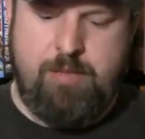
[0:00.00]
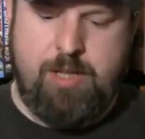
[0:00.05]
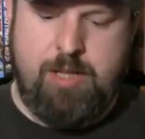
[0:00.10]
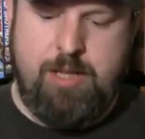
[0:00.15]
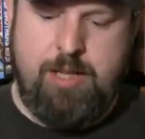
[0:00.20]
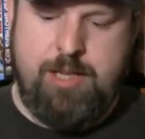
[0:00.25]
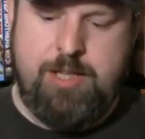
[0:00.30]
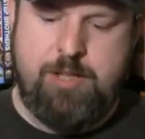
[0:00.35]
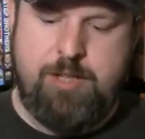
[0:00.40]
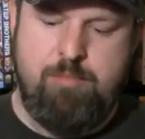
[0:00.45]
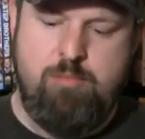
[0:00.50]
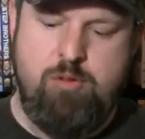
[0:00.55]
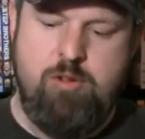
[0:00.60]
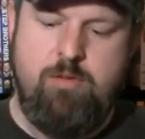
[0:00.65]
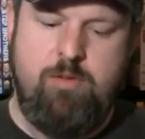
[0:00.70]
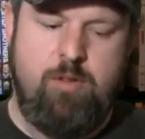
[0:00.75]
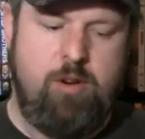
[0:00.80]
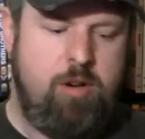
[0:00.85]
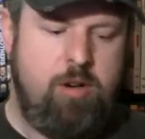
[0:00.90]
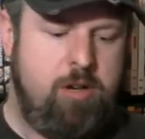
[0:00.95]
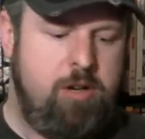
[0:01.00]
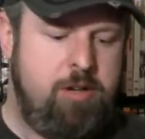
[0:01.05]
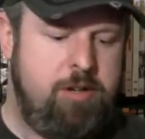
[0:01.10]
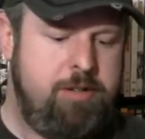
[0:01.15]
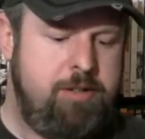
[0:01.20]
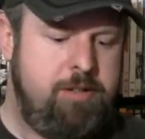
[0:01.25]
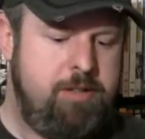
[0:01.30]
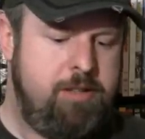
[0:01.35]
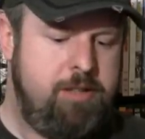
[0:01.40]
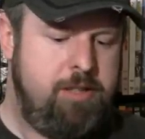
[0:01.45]
let's move
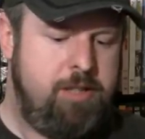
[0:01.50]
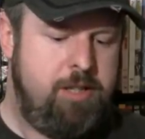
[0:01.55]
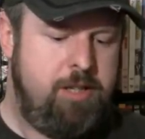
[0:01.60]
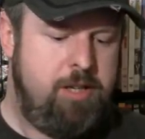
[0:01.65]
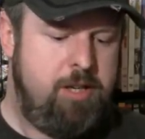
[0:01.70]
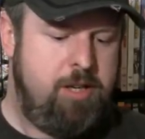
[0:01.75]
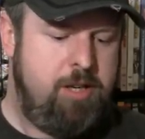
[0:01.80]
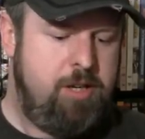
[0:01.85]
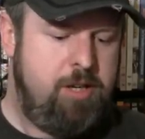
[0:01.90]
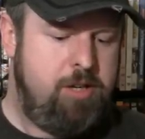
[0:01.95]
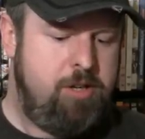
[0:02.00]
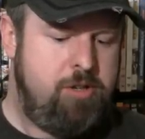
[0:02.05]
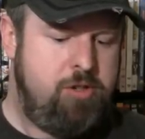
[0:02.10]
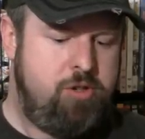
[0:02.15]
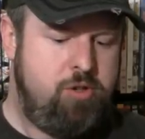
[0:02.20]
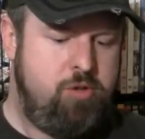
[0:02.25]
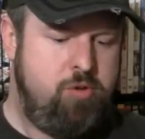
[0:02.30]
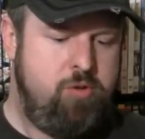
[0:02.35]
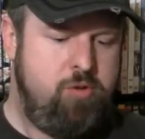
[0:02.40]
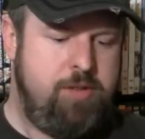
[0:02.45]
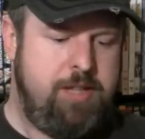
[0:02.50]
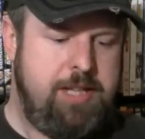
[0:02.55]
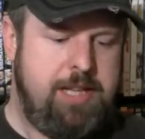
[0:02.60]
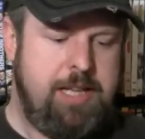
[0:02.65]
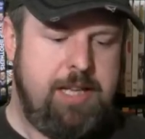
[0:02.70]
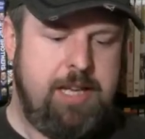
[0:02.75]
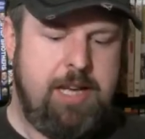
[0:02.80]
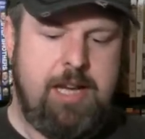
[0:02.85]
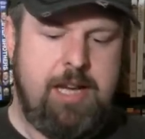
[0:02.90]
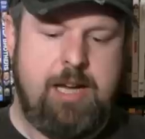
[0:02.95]
on to
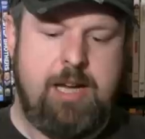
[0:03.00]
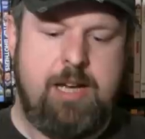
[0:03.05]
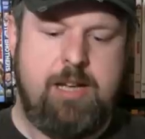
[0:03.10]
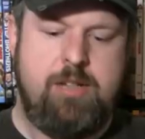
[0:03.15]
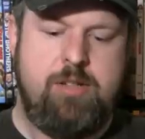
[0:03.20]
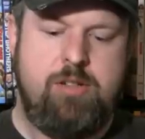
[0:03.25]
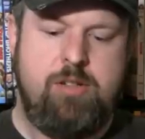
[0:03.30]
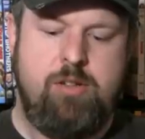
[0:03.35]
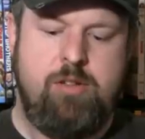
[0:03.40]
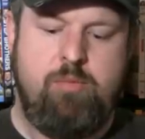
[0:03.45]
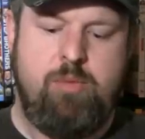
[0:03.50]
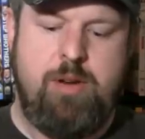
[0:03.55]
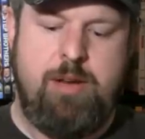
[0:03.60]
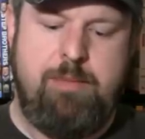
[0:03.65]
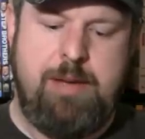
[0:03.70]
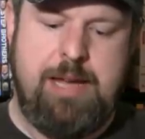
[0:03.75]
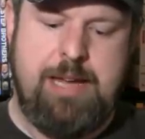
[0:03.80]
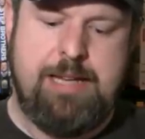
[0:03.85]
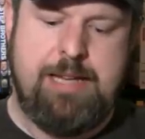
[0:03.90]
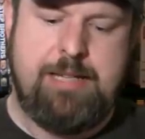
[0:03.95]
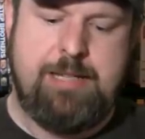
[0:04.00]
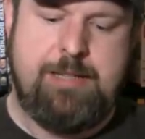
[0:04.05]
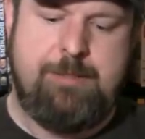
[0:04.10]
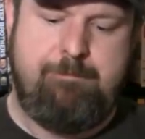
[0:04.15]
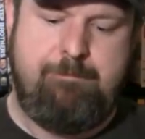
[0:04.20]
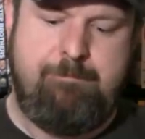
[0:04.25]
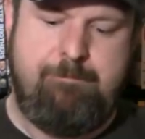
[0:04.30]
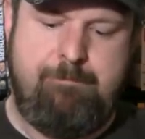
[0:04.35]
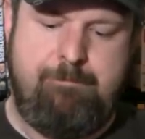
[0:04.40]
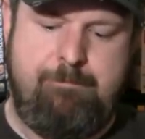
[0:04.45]
the remakes.
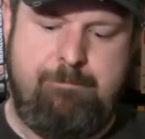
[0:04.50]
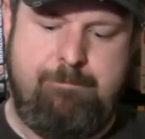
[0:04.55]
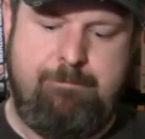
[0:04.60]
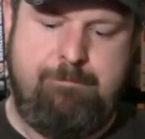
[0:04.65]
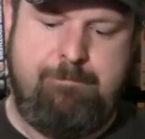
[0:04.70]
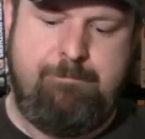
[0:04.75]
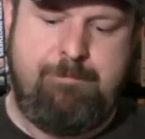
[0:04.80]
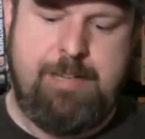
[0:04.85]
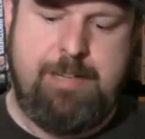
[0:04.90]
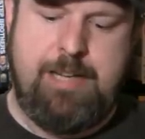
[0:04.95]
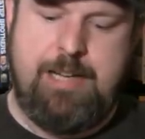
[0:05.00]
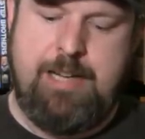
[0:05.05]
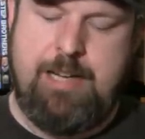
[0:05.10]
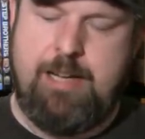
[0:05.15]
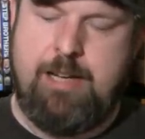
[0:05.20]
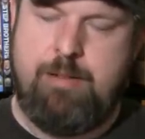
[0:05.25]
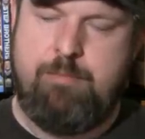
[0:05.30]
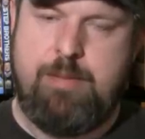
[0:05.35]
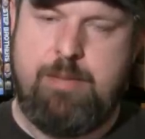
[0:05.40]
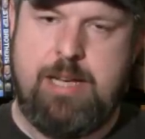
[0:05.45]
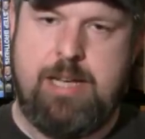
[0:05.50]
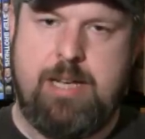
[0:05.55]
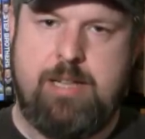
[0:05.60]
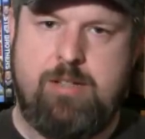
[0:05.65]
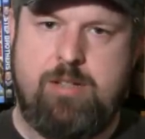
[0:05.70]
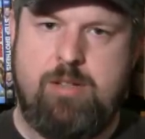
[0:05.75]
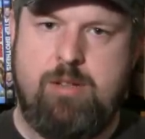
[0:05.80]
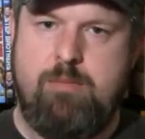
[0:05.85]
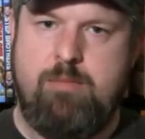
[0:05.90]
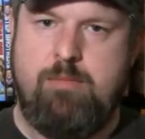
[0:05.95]
Oh man,
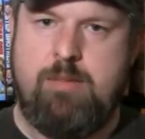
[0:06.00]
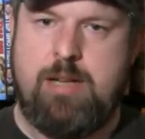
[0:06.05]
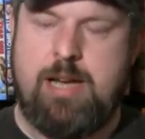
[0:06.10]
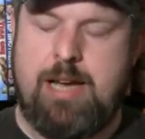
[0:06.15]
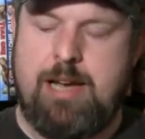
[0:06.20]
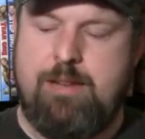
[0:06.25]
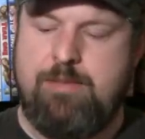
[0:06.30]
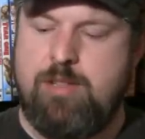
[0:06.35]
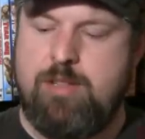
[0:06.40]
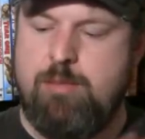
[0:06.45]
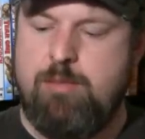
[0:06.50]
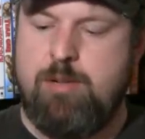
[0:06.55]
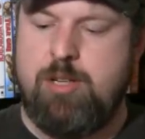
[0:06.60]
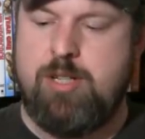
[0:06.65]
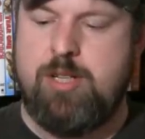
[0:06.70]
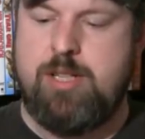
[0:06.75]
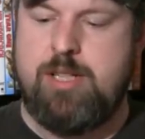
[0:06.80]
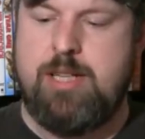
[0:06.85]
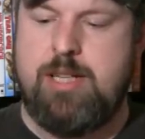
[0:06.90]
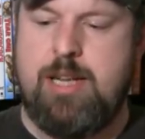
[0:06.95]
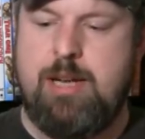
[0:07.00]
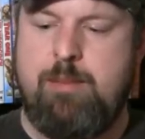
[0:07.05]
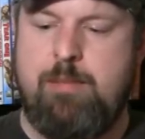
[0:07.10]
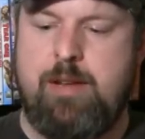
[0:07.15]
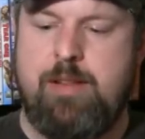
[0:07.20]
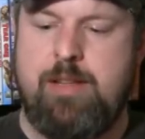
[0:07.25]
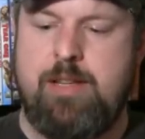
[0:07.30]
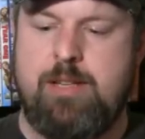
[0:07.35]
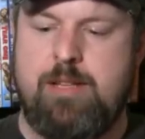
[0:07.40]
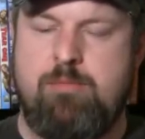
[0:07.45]
so I have so much to say
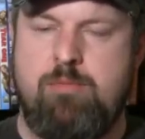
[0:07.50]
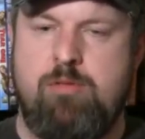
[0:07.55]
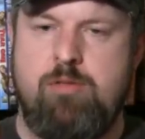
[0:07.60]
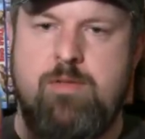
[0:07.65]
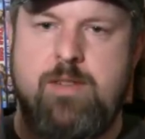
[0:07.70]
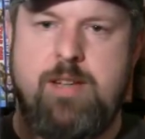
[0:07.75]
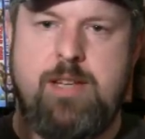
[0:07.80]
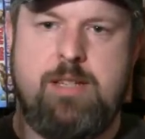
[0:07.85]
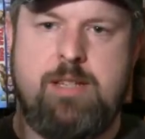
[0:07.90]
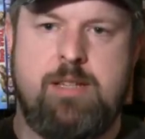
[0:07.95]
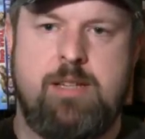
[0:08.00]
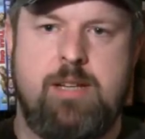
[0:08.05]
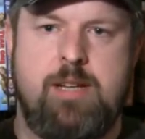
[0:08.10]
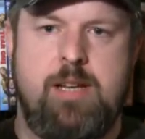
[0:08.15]
about these movies.